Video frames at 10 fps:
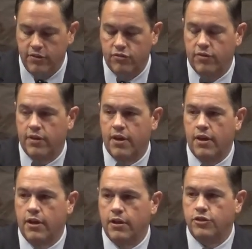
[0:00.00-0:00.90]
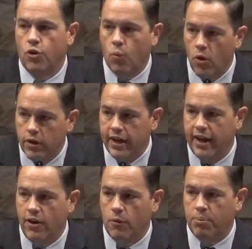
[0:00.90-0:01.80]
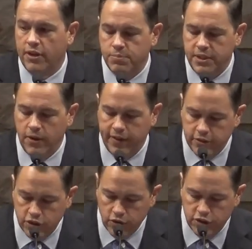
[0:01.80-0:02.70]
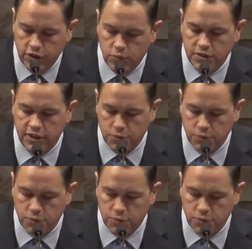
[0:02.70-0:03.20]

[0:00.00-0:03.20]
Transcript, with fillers: to work in our Presbyterian churches with such power